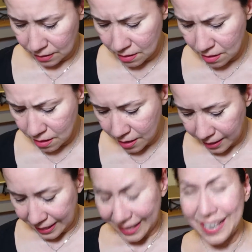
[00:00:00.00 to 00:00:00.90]
Ugh,
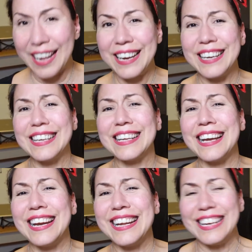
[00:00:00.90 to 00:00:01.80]
got it,
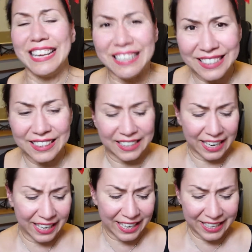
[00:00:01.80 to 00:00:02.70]
got it. Ah, got
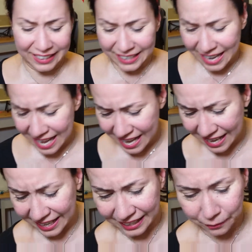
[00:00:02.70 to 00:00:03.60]
in.
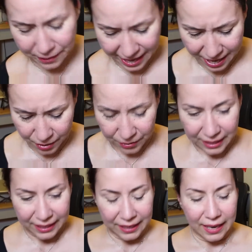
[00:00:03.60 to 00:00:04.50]
Yay. Wow.
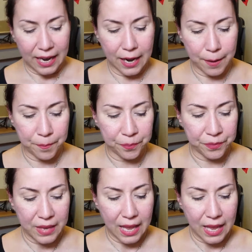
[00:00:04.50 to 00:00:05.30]
Um,